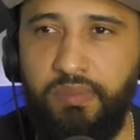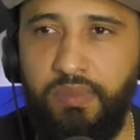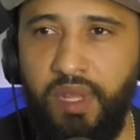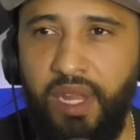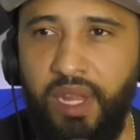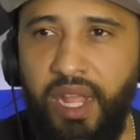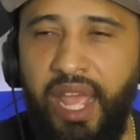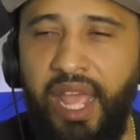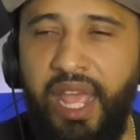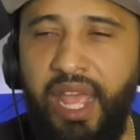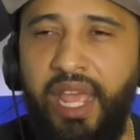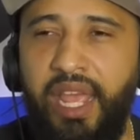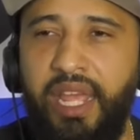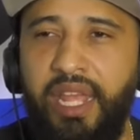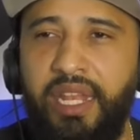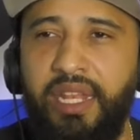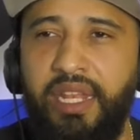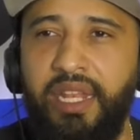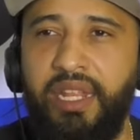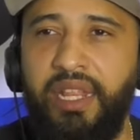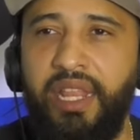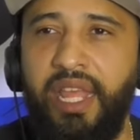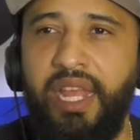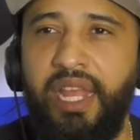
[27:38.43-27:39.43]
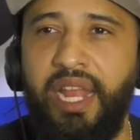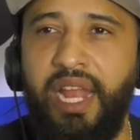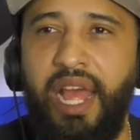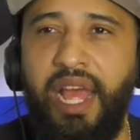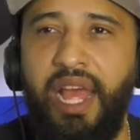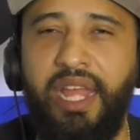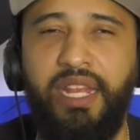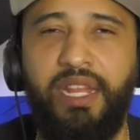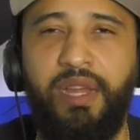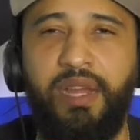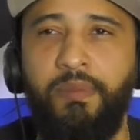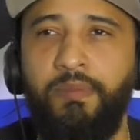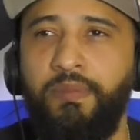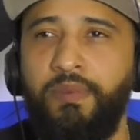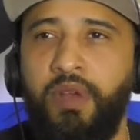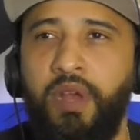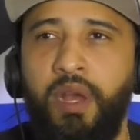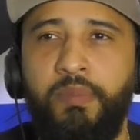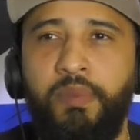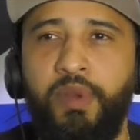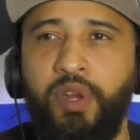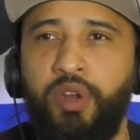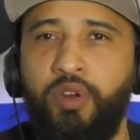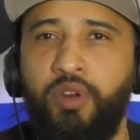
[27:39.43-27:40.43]
and then I end up
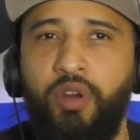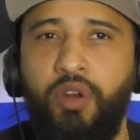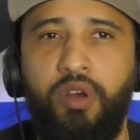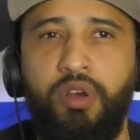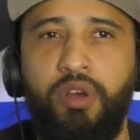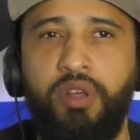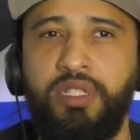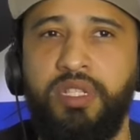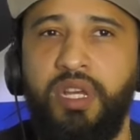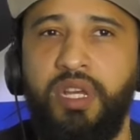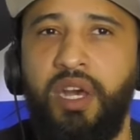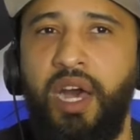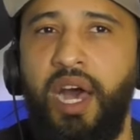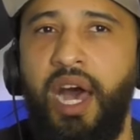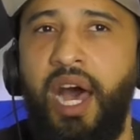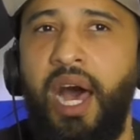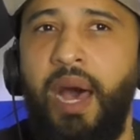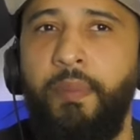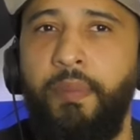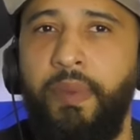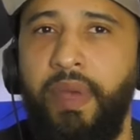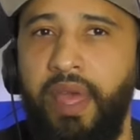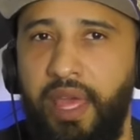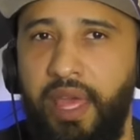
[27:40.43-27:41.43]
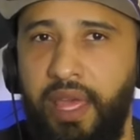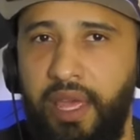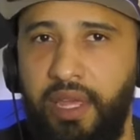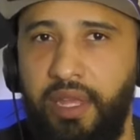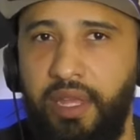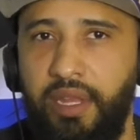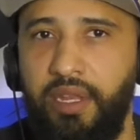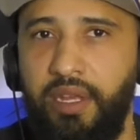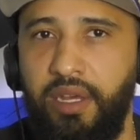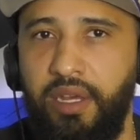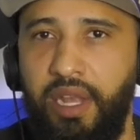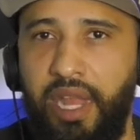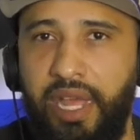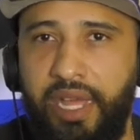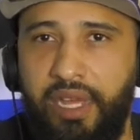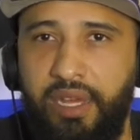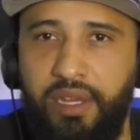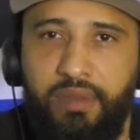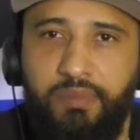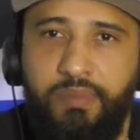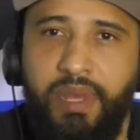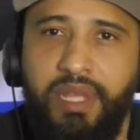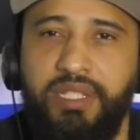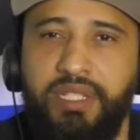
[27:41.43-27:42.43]
coming across a op-ed, like
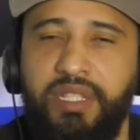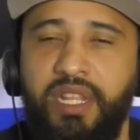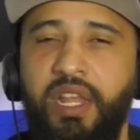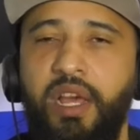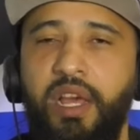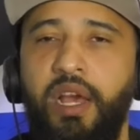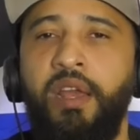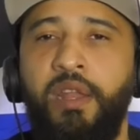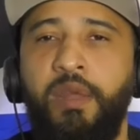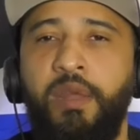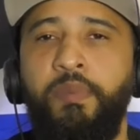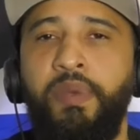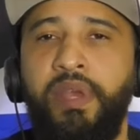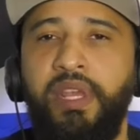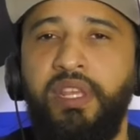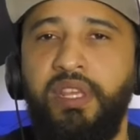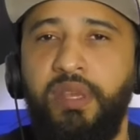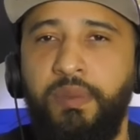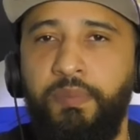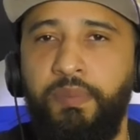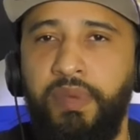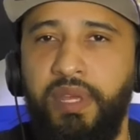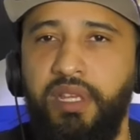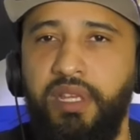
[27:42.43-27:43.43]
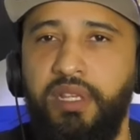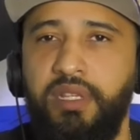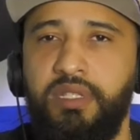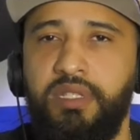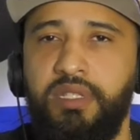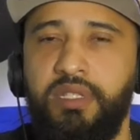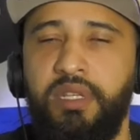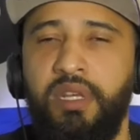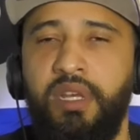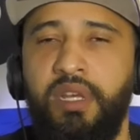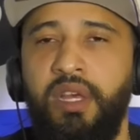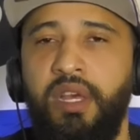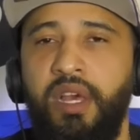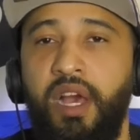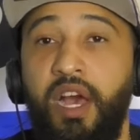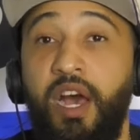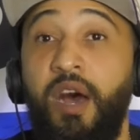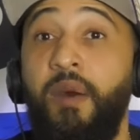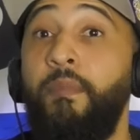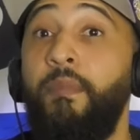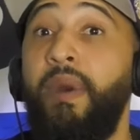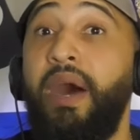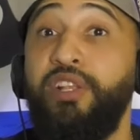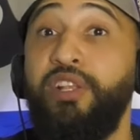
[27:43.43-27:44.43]
a basically an opinion piece
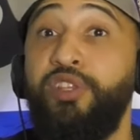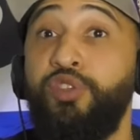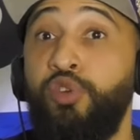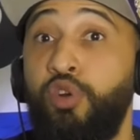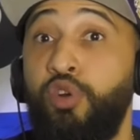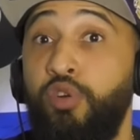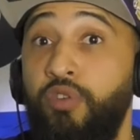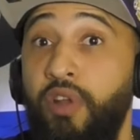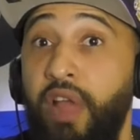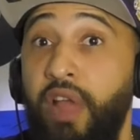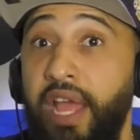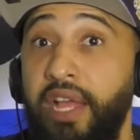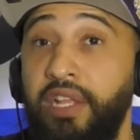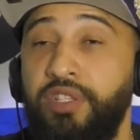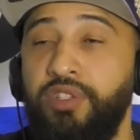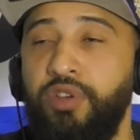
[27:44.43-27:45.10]
um by Toure.